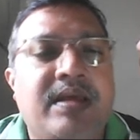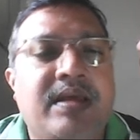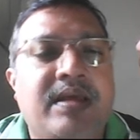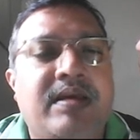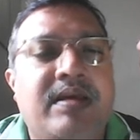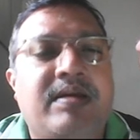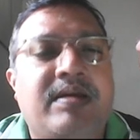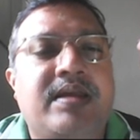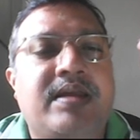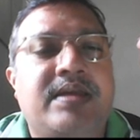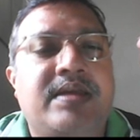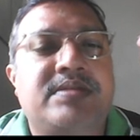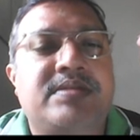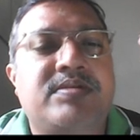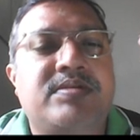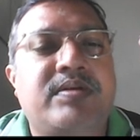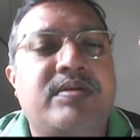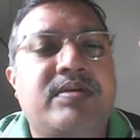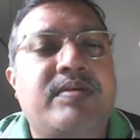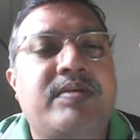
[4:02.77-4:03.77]
Okay,
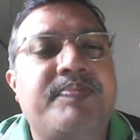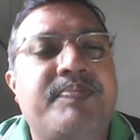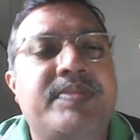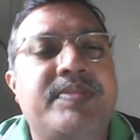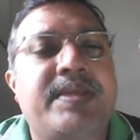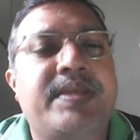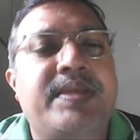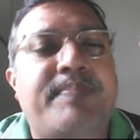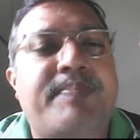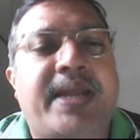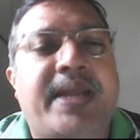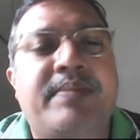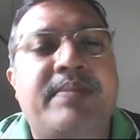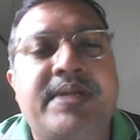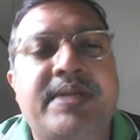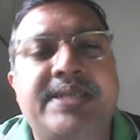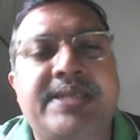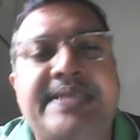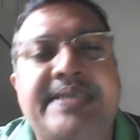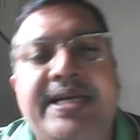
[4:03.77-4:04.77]
so the
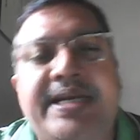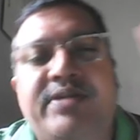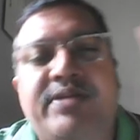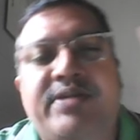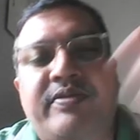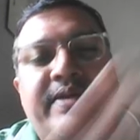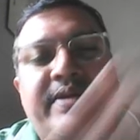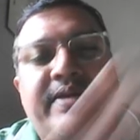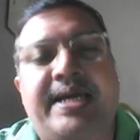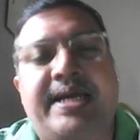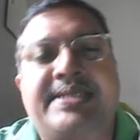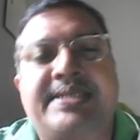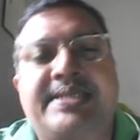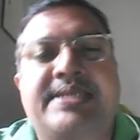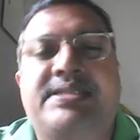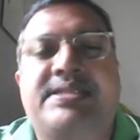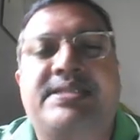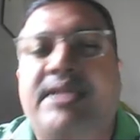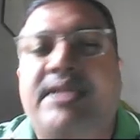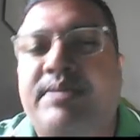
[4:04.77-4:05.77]
primary site of gas
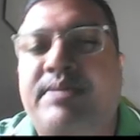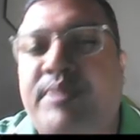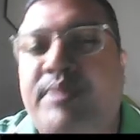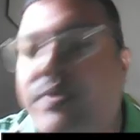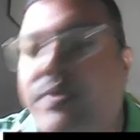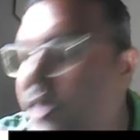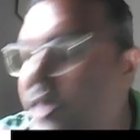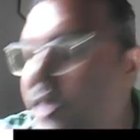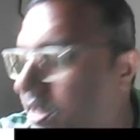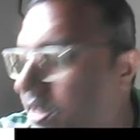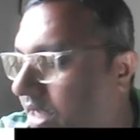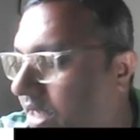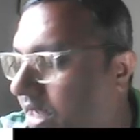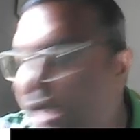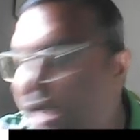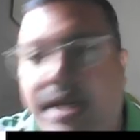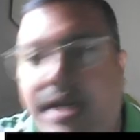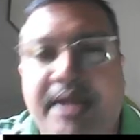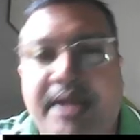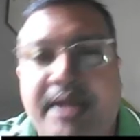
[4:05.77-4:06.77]
exchange between
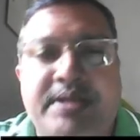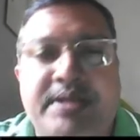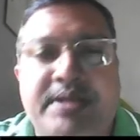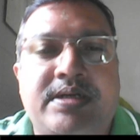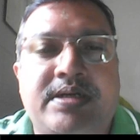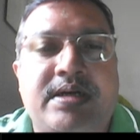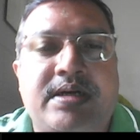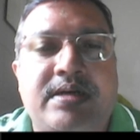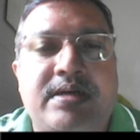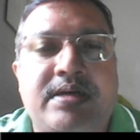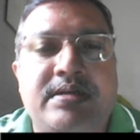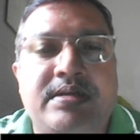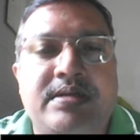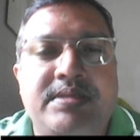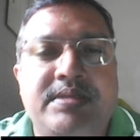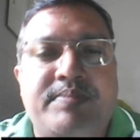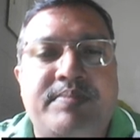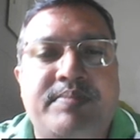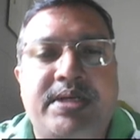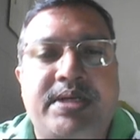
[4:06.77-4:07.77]
air and
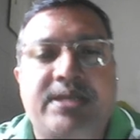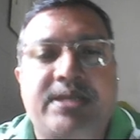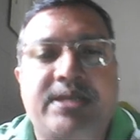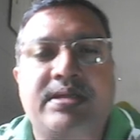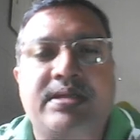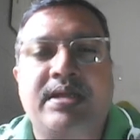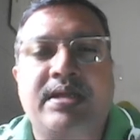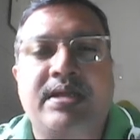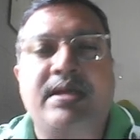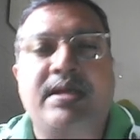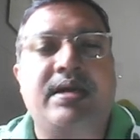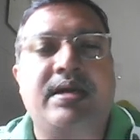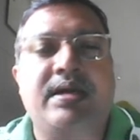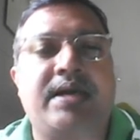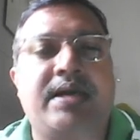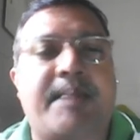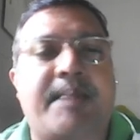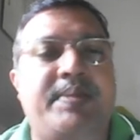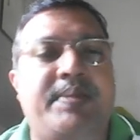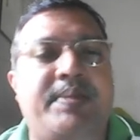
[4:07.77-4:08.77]
the blood
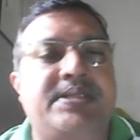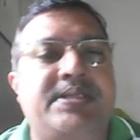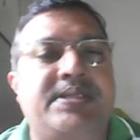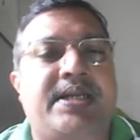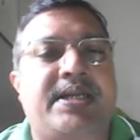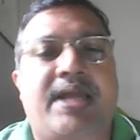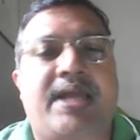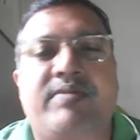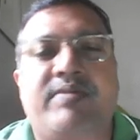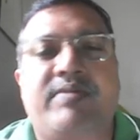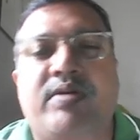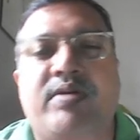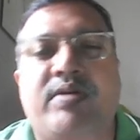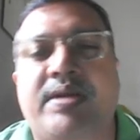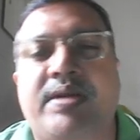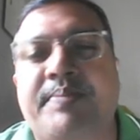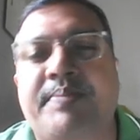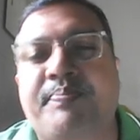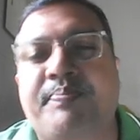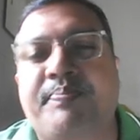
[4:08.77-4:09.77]
happens at
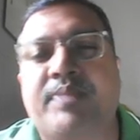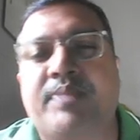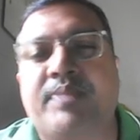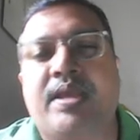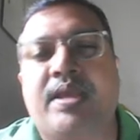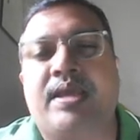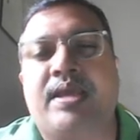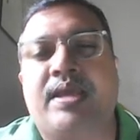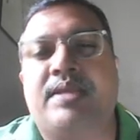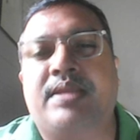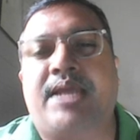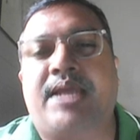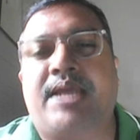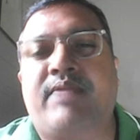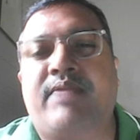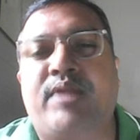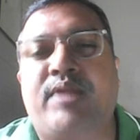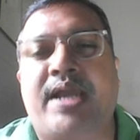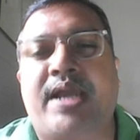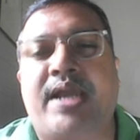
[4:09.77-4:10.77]
alveoli. The
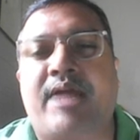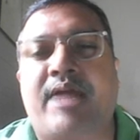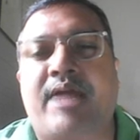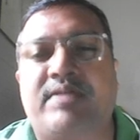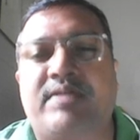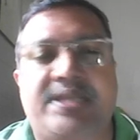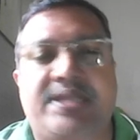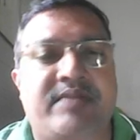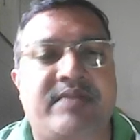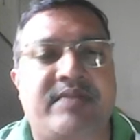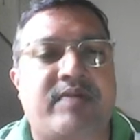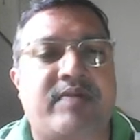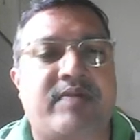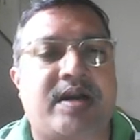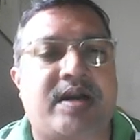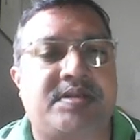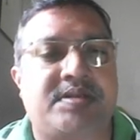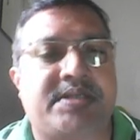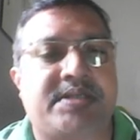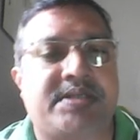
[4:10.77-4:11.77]
alveoli have thin
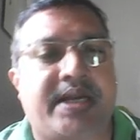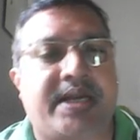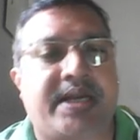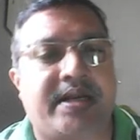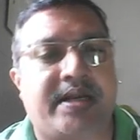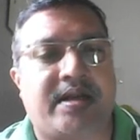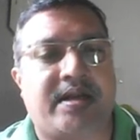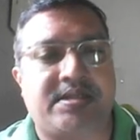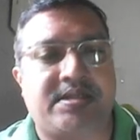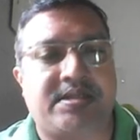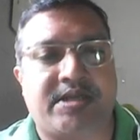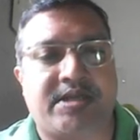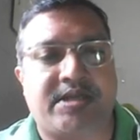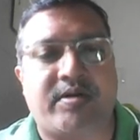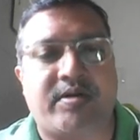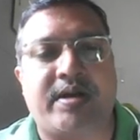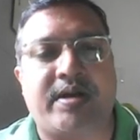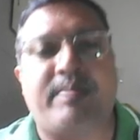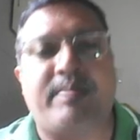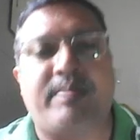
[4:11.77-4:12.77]
walls and are
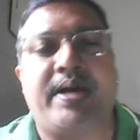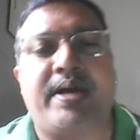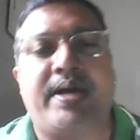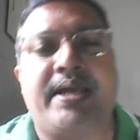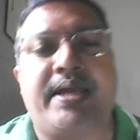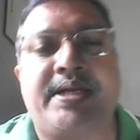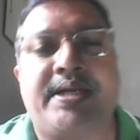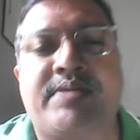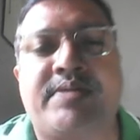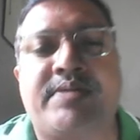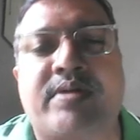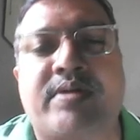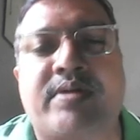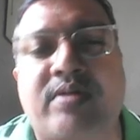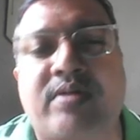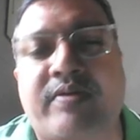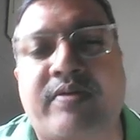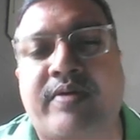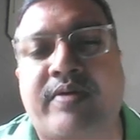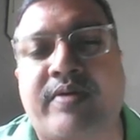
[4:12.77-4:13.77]
surrounded by a network
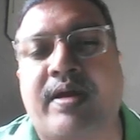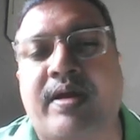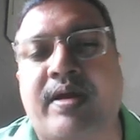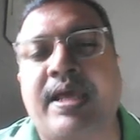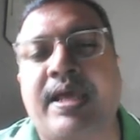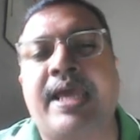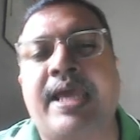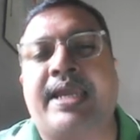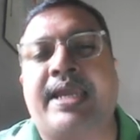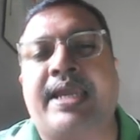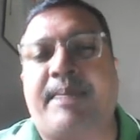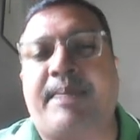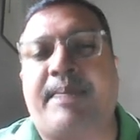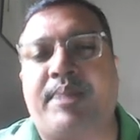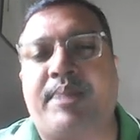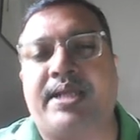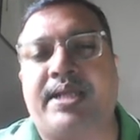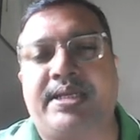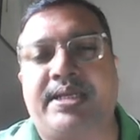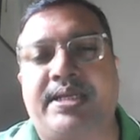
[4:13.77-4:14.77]
of
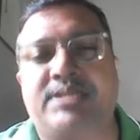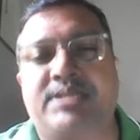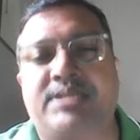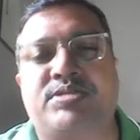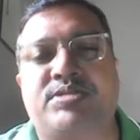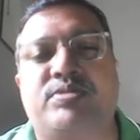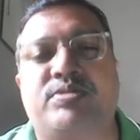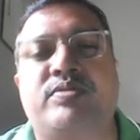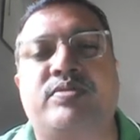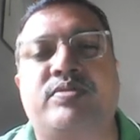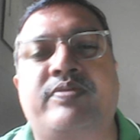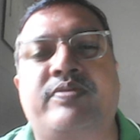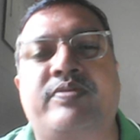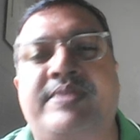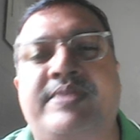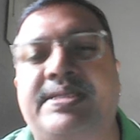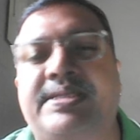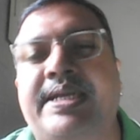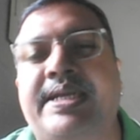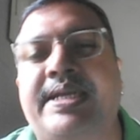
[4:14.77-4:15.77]
capillaries to
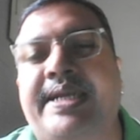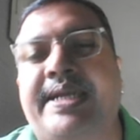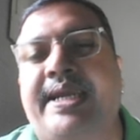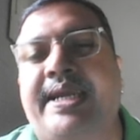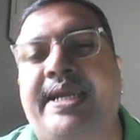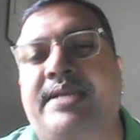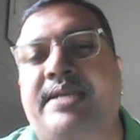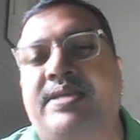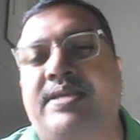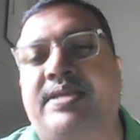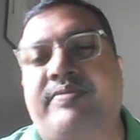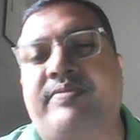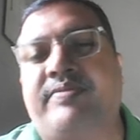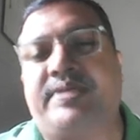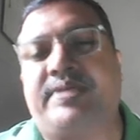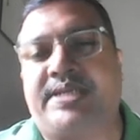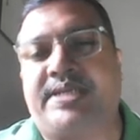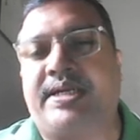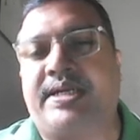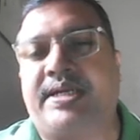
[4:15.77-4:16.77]
facilitate the
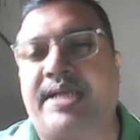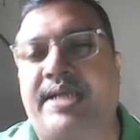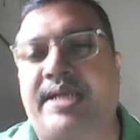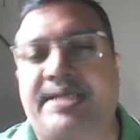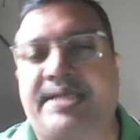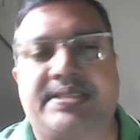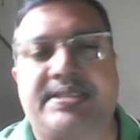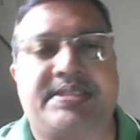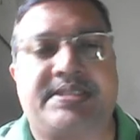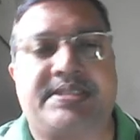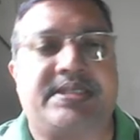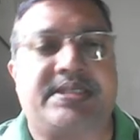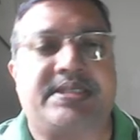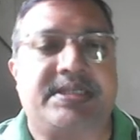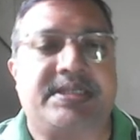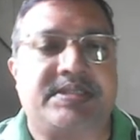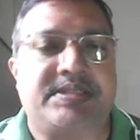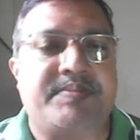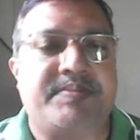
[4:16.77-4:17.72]
efficient gas exchange.